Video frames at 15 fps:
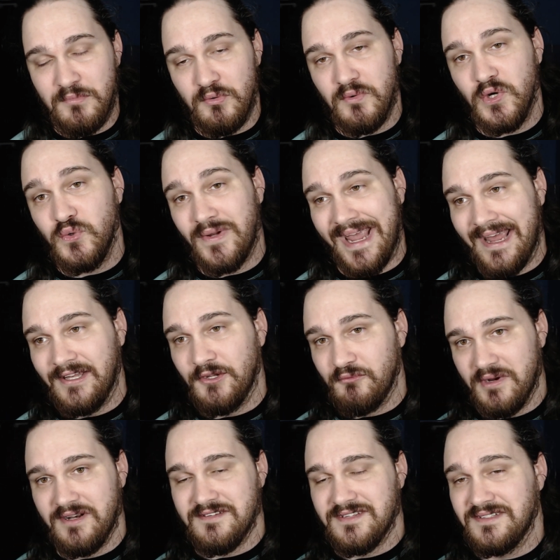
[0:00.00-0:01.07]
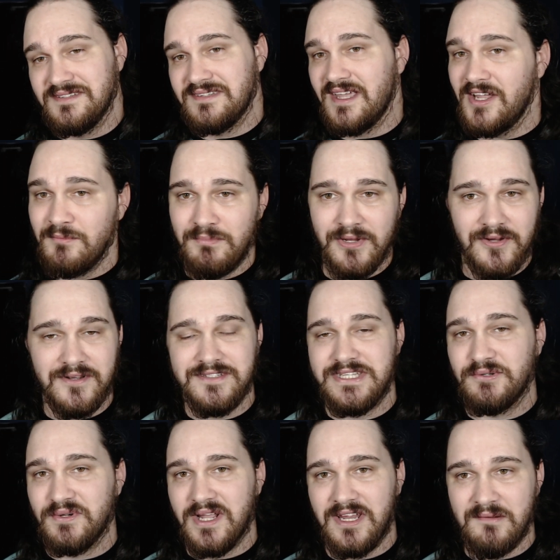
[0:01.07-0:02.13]
Baroque and the Renaissance time periods.
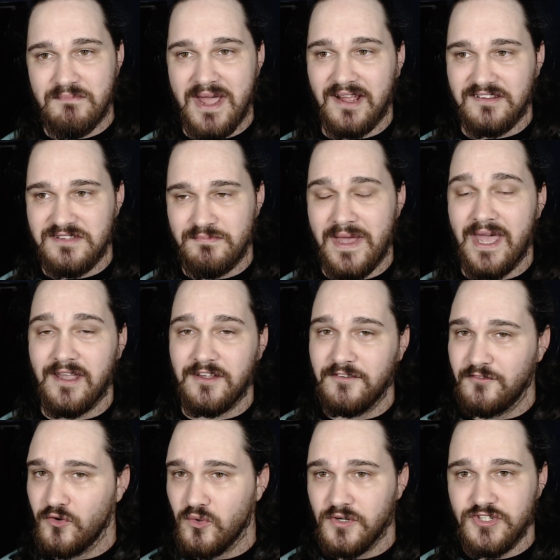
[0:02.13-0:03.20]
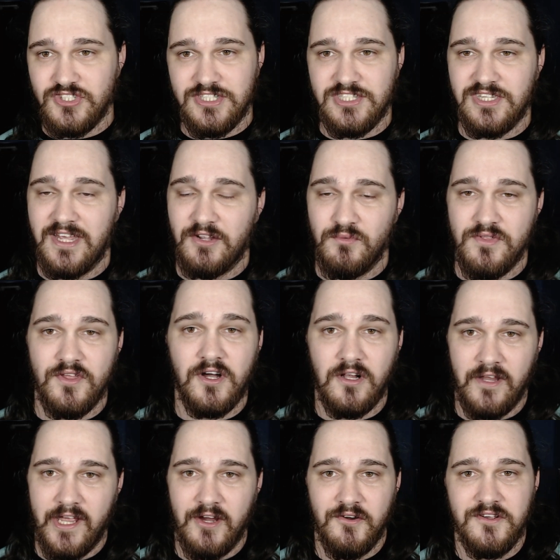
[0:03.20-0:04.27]
They were kind of back to back. And of course, just like with
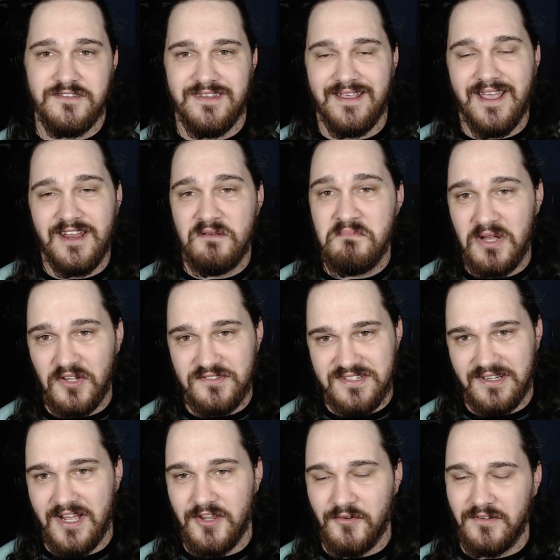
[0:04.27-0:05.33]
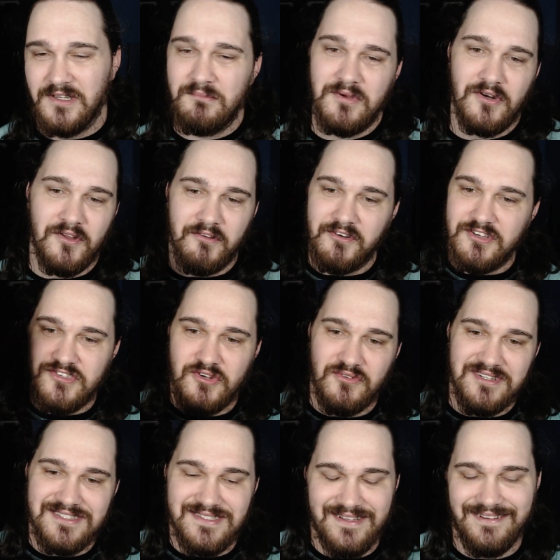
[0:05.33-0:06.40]
all eras, they kind of meld together in the middle. There is no
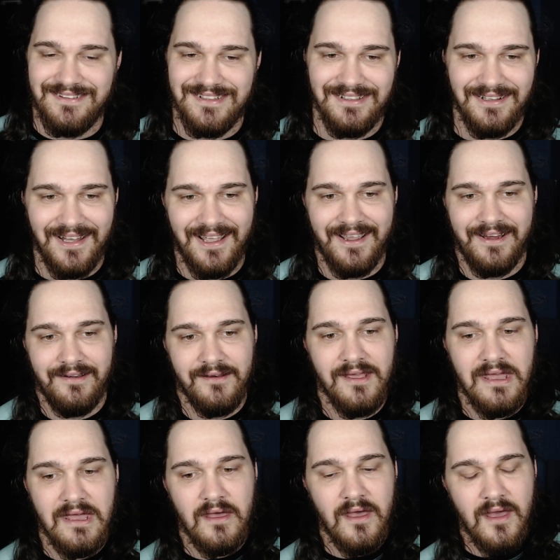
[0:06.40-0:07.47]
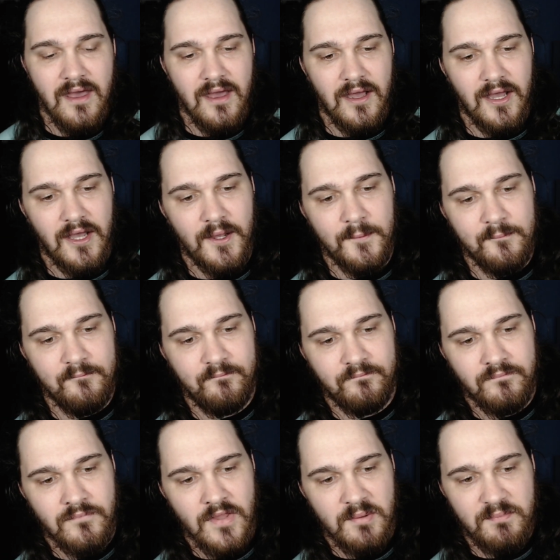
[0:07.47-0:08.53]
distinct line. Um,
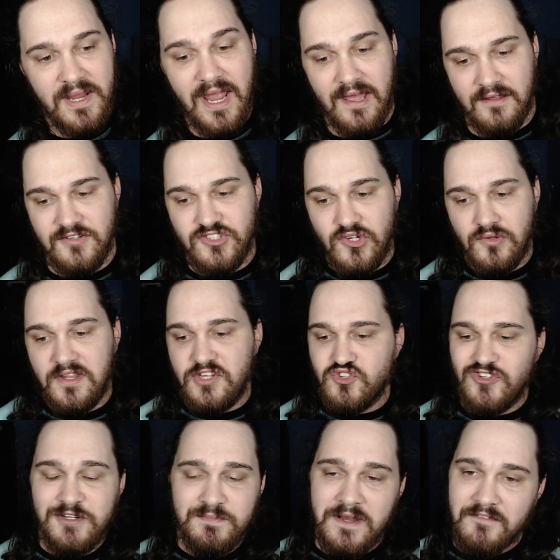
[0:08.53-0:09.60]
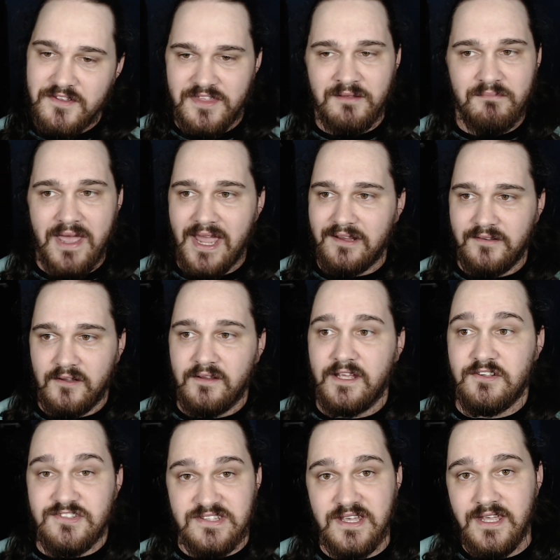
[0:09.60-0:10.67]
but yeah, so they strip everything back and they're
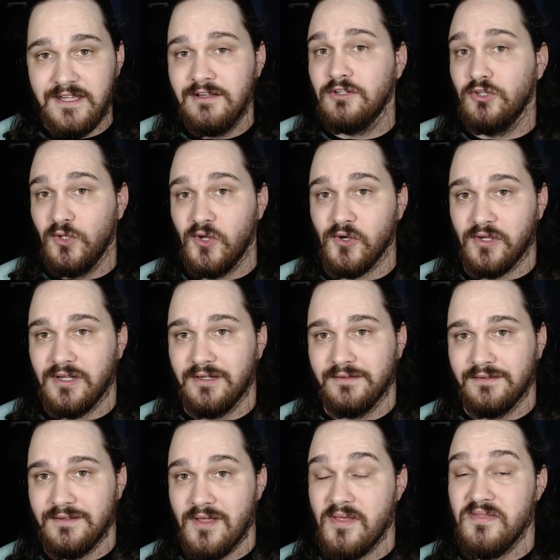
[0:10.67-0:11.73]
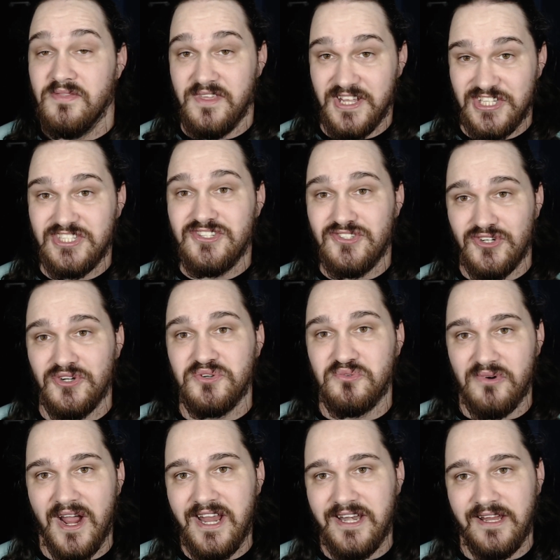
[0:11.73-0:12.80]
like, see, look, this is good
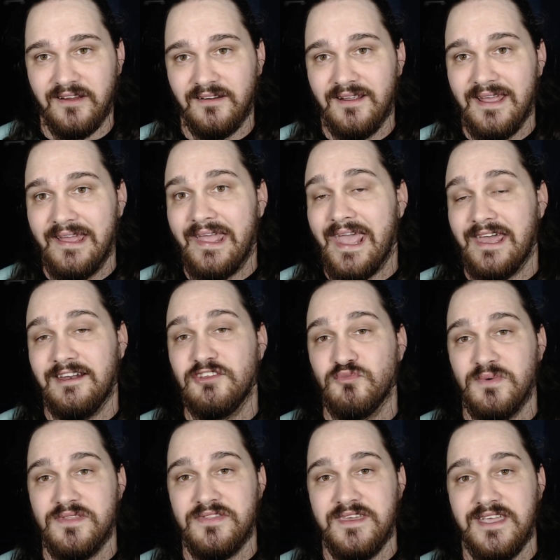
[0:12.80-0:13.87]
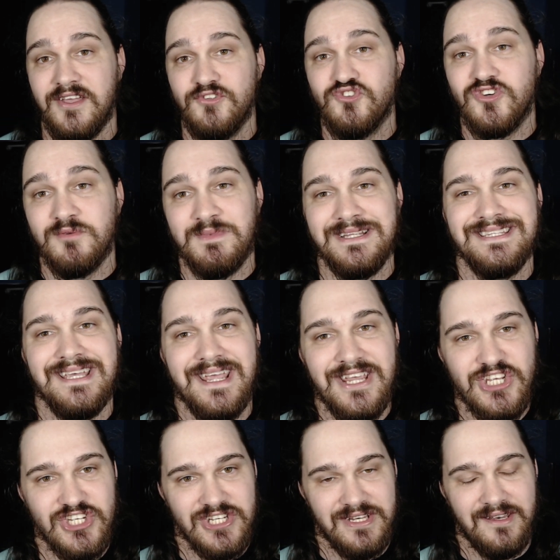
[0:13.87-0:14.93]
writing. And it's with the
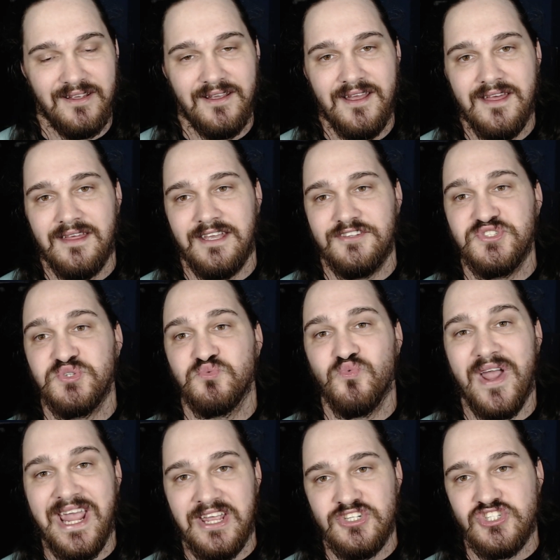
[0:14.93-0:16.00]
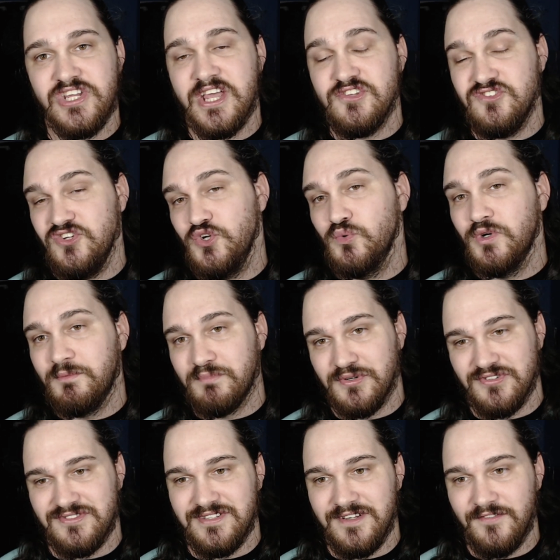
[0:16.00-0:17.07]
instrumentation, it's arranged as you would
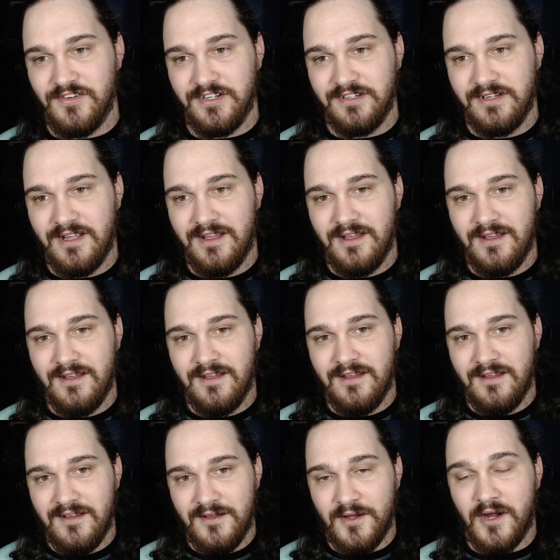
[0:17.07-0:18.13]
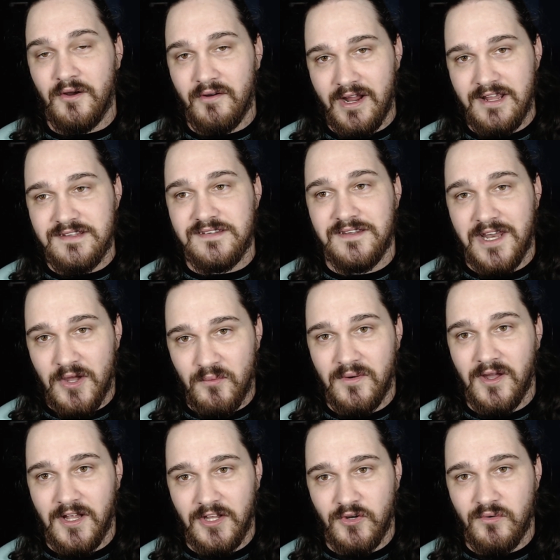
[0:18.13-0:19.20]
perceive it. All right, so now we
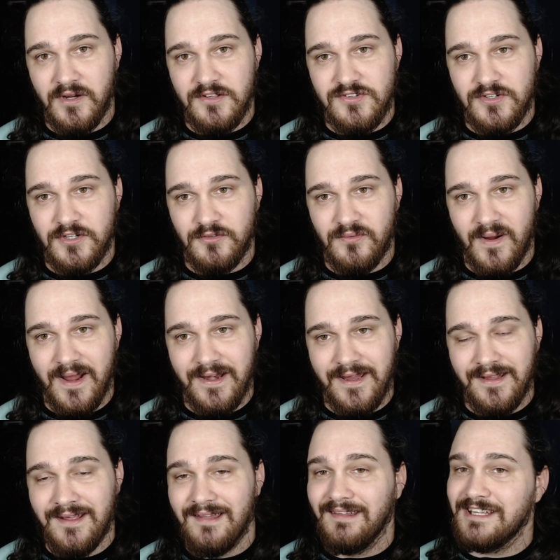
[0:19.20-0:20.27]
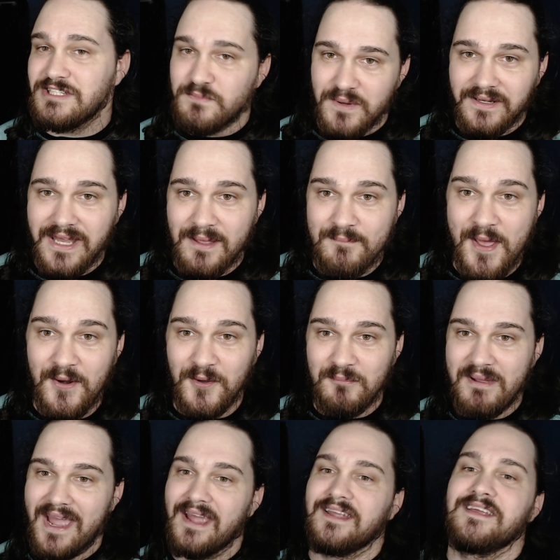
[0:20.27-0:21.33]
all agree it's good writing. Let's bring that metal
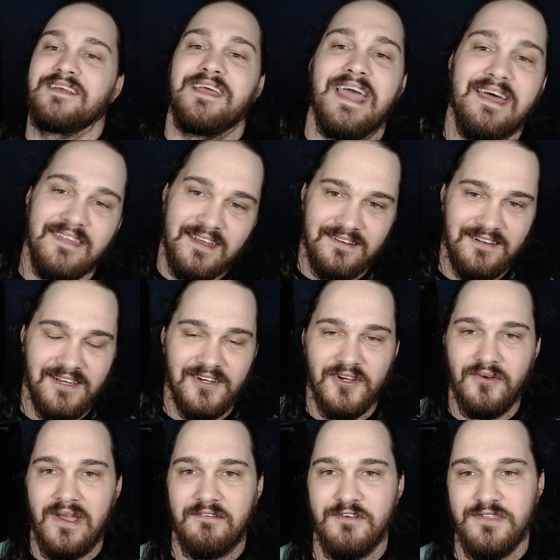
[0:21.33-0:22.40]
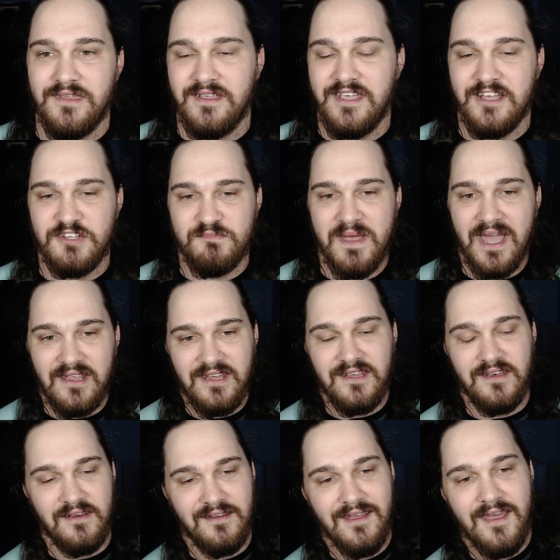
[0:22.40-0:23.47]
back. And then, you know, everything kicks back
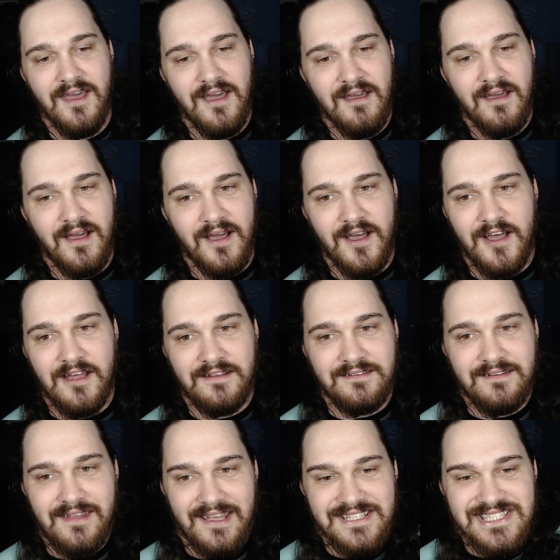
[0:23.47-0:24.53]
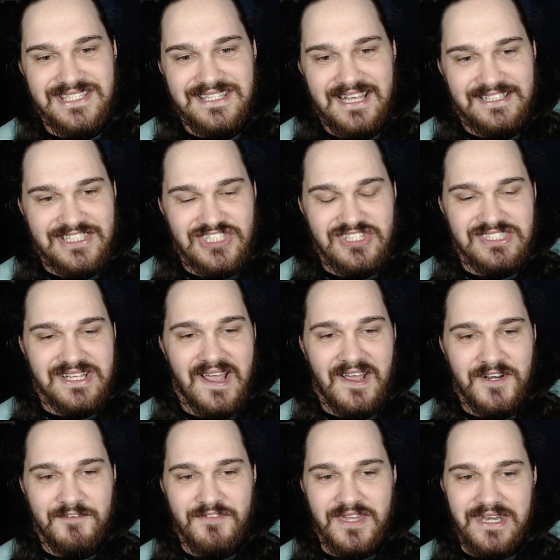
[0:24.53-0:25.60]
in. Uh, that's, that's just
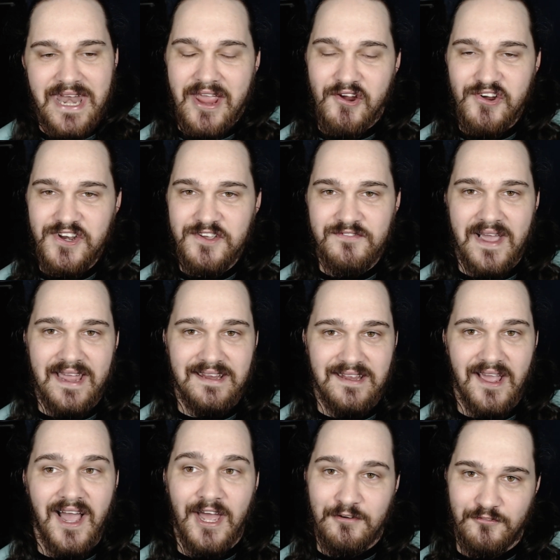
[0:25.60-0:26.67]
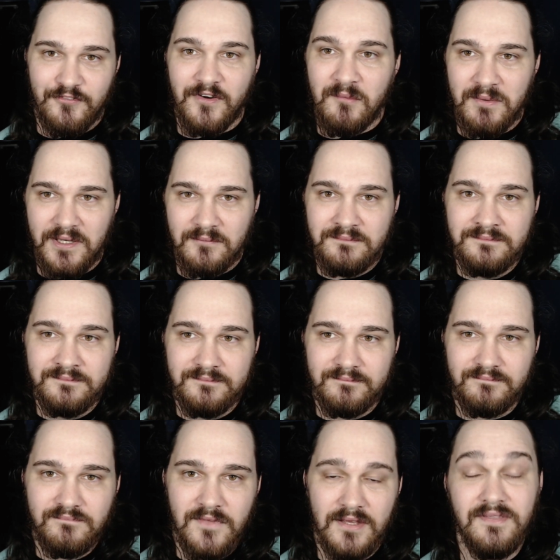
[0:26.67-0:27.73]
kind of the narrative I got from it.
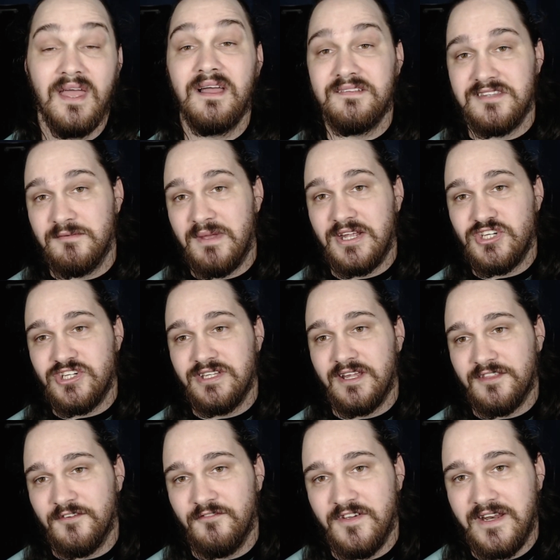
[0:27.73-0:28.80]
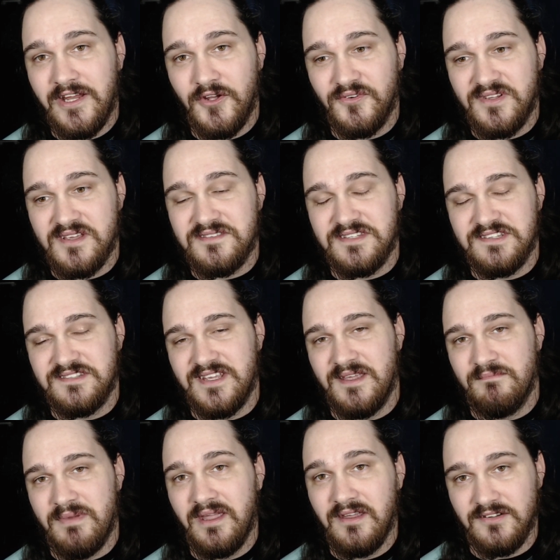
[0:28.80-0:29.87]
Not to mention that the video does the
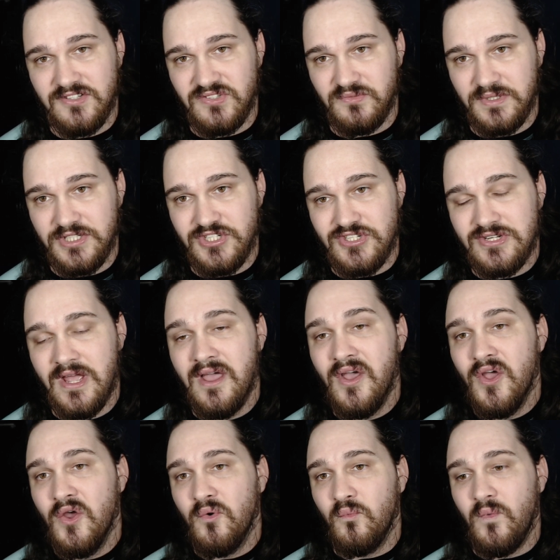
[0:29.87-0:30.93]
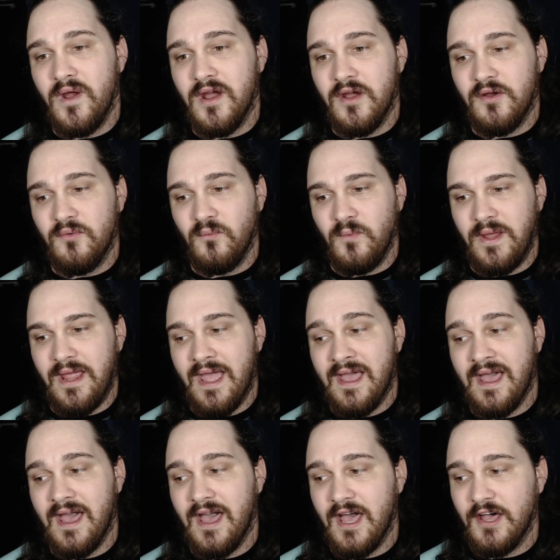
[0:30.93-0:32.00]
same bait and switch where we
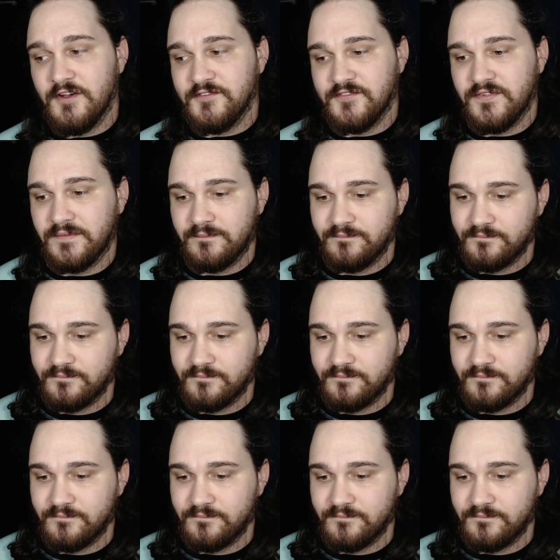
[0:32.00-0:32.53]
have,